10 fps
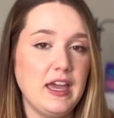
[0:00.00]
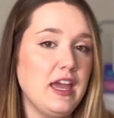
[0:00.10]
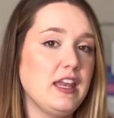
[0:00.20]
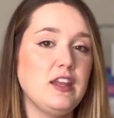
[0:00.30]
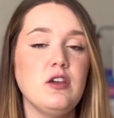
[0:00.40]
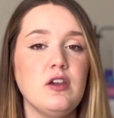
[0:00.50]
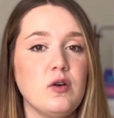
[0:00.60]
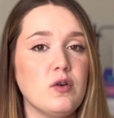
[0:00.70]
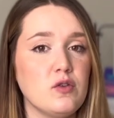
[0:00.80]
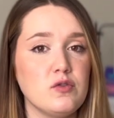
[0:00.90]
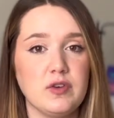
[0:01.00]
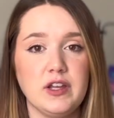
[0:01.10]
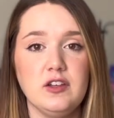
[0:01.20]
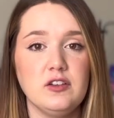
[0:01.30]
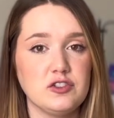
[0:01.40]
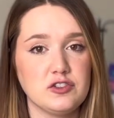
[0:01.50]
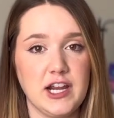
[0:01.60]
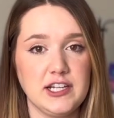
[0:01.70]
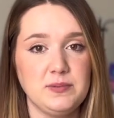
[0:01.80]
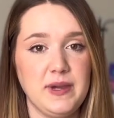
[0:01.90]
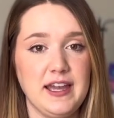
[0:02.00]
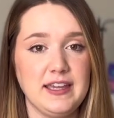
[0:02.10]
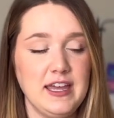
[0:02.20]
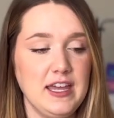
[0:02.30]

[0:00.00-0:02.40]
any old regular trash bag.